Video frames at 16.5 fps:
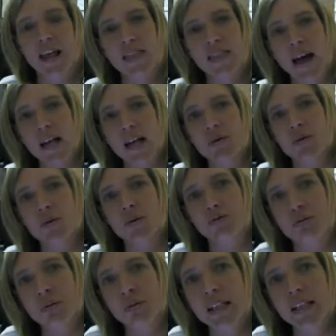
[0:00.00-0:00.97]
That's what
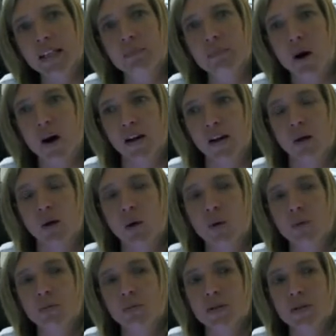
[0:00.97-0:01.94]
really brought it
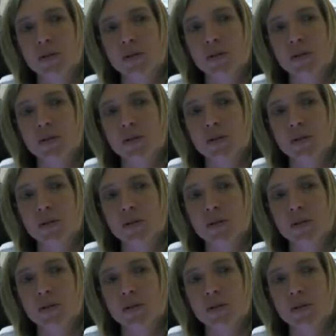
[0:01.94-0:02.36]
home to me,